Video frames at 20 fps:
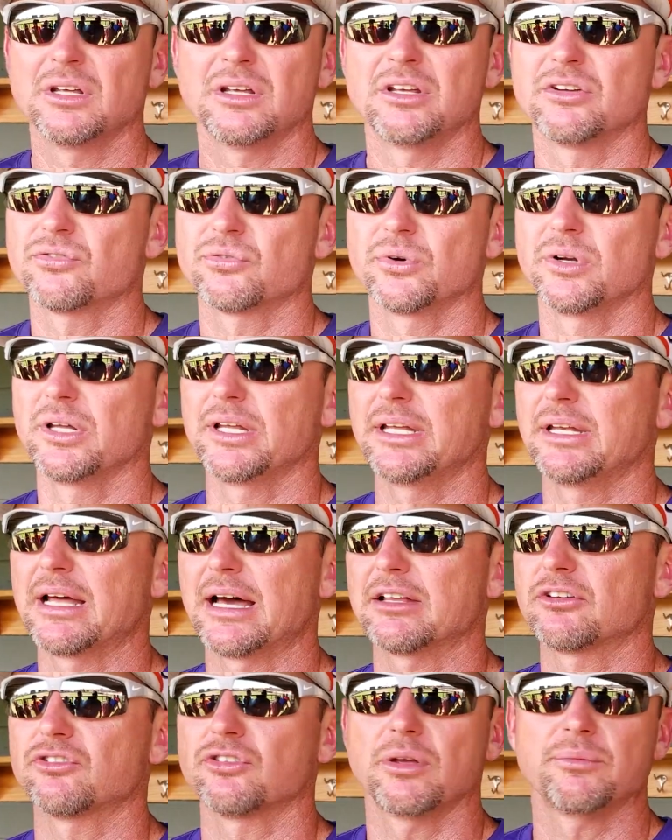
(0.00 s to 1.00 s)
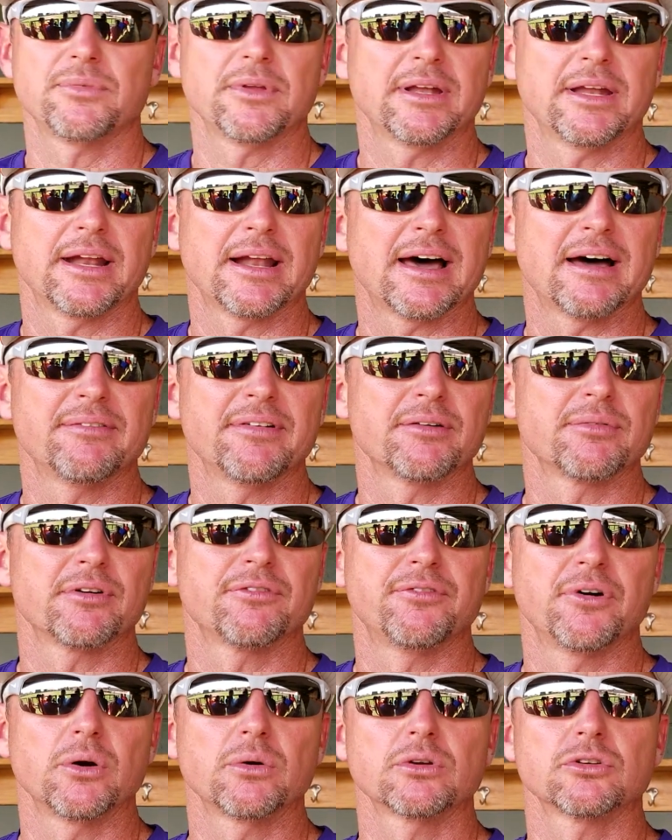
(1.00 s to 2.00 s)
It's really not something that I've ever
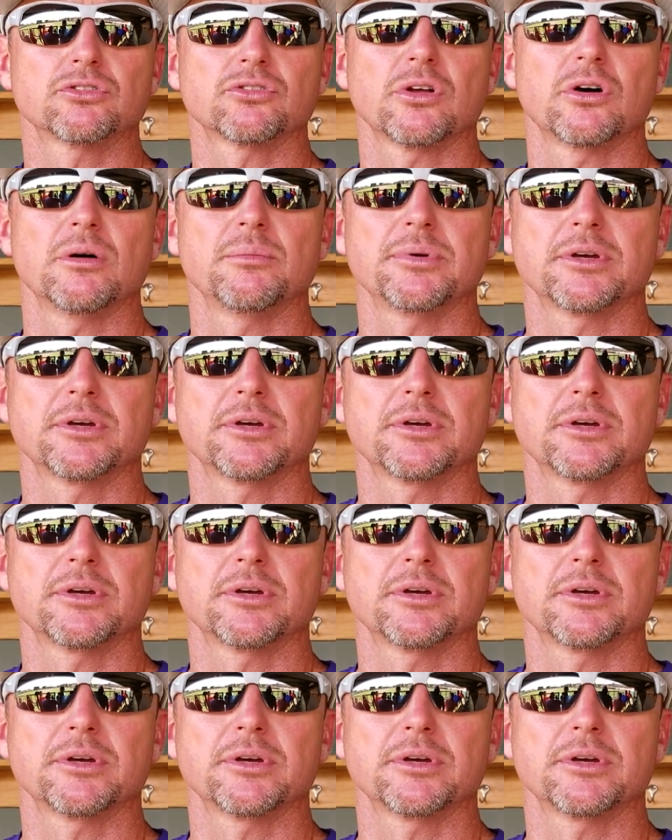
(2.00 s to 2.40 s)
focused on